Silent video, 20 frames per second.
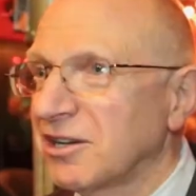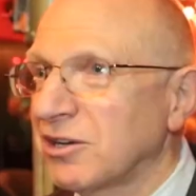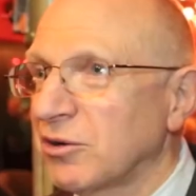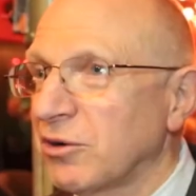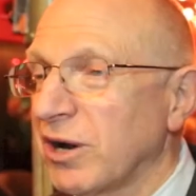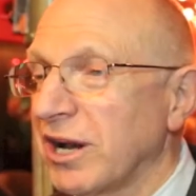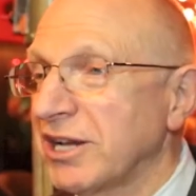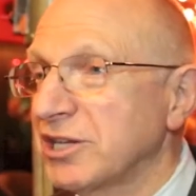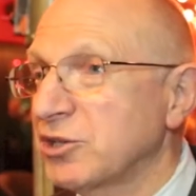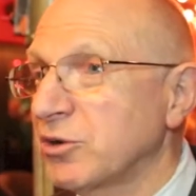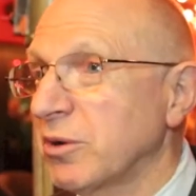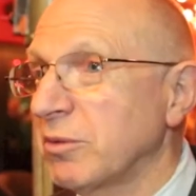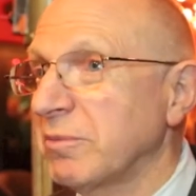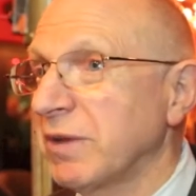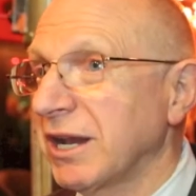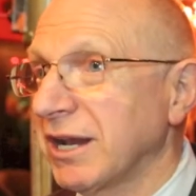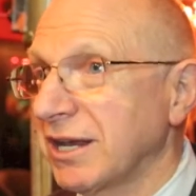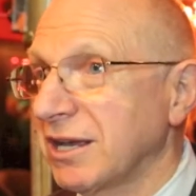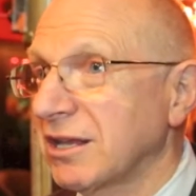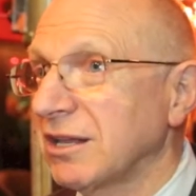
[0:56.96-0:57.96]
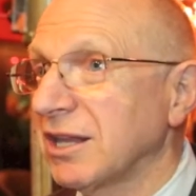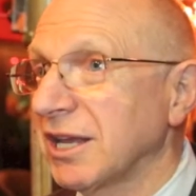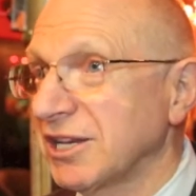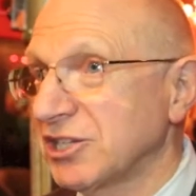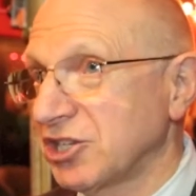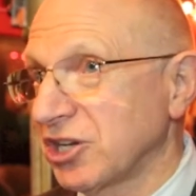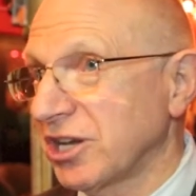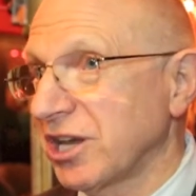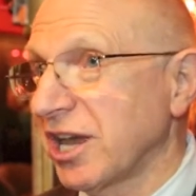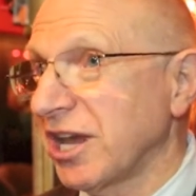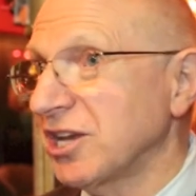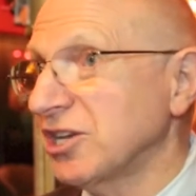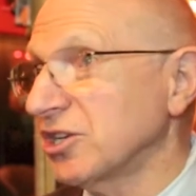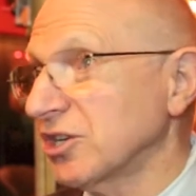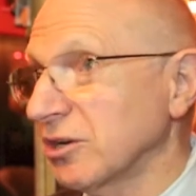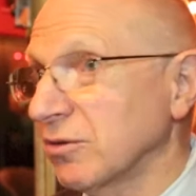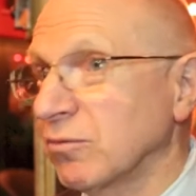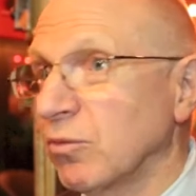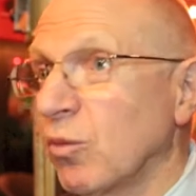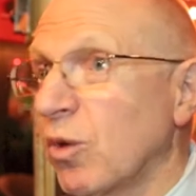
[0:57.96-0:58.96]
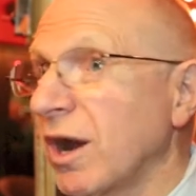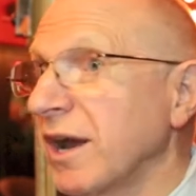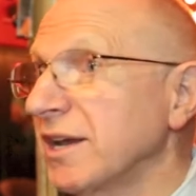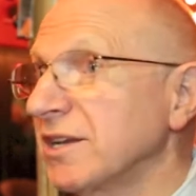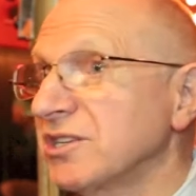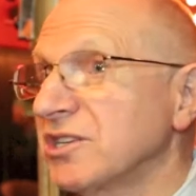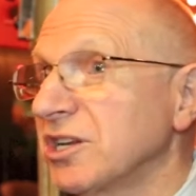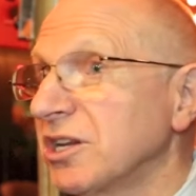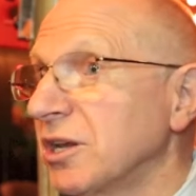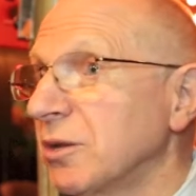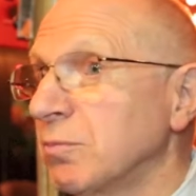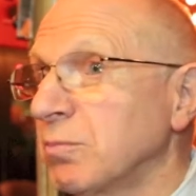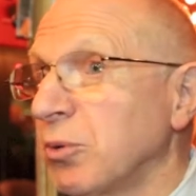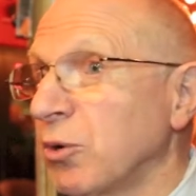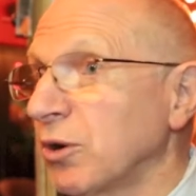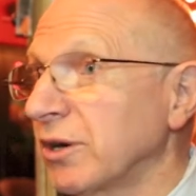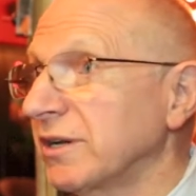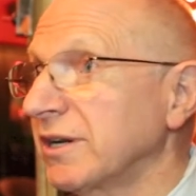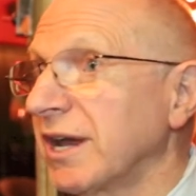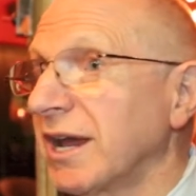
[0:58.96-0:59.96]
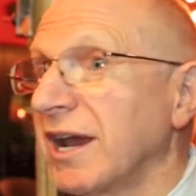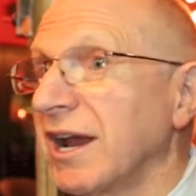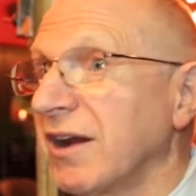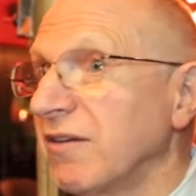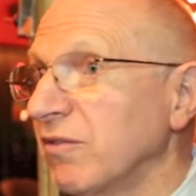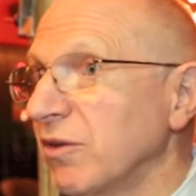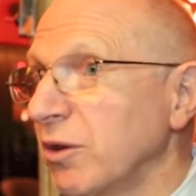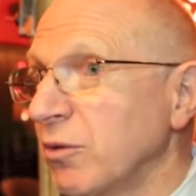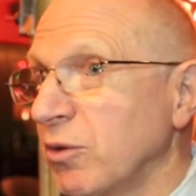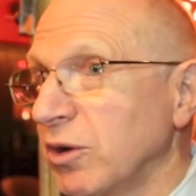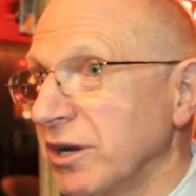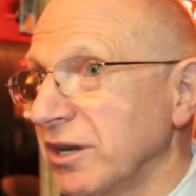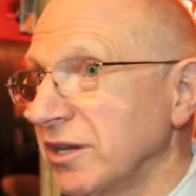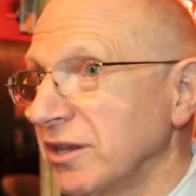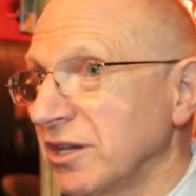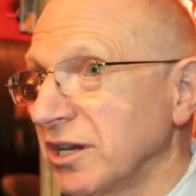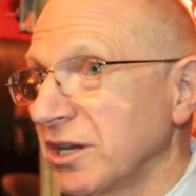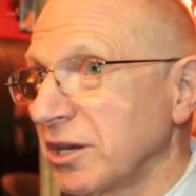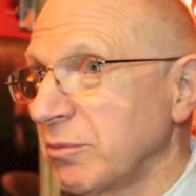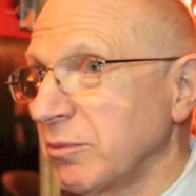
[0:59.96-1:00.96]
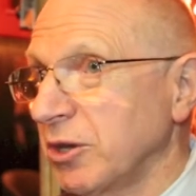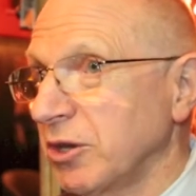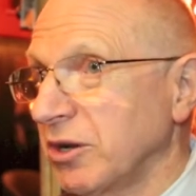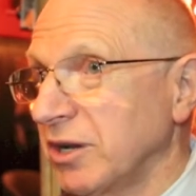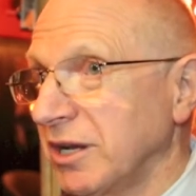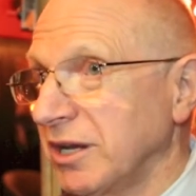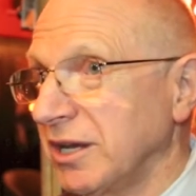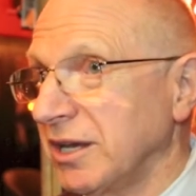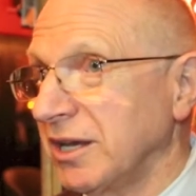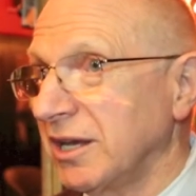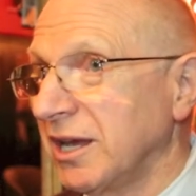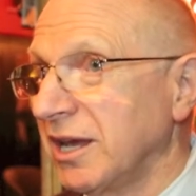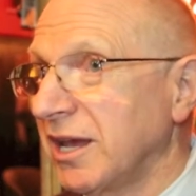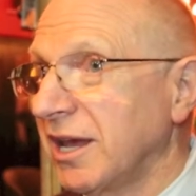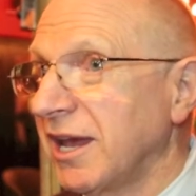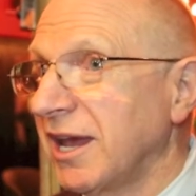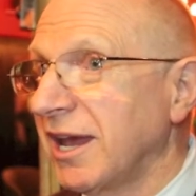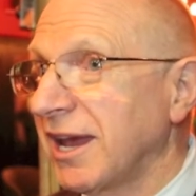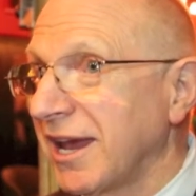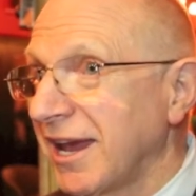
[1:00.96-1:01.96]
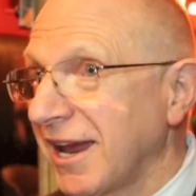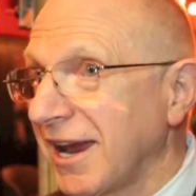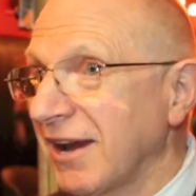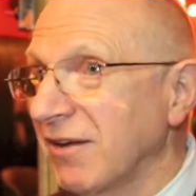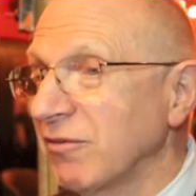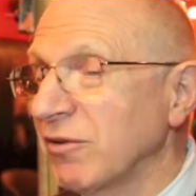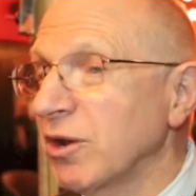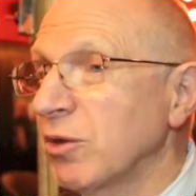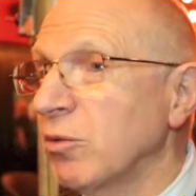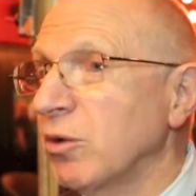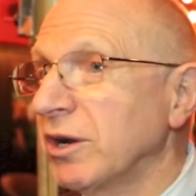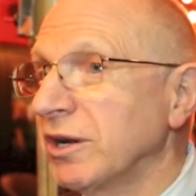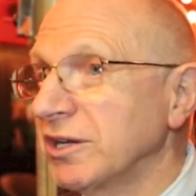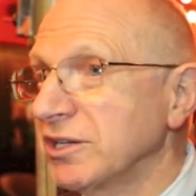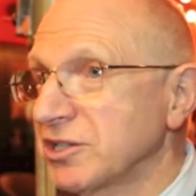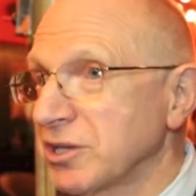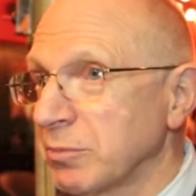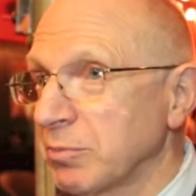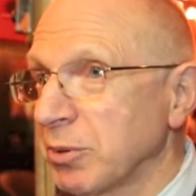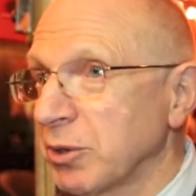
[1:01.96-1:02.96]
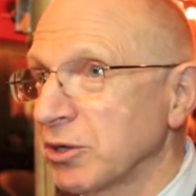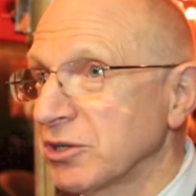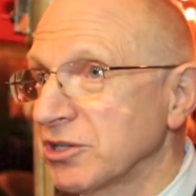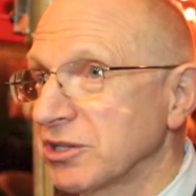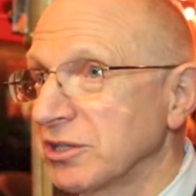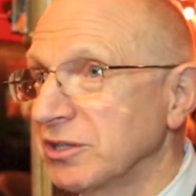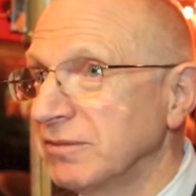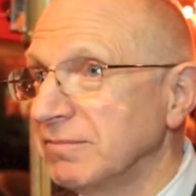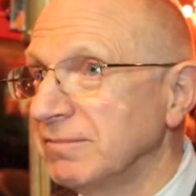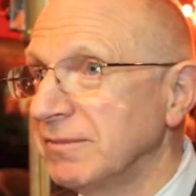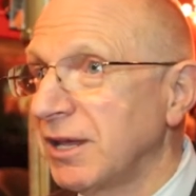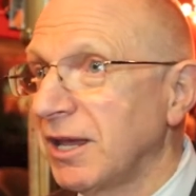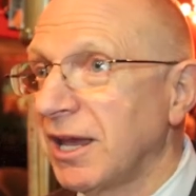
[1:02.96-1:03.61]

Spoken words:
Graduate medical education, why is it important? Everyone in the community, everyone is a person,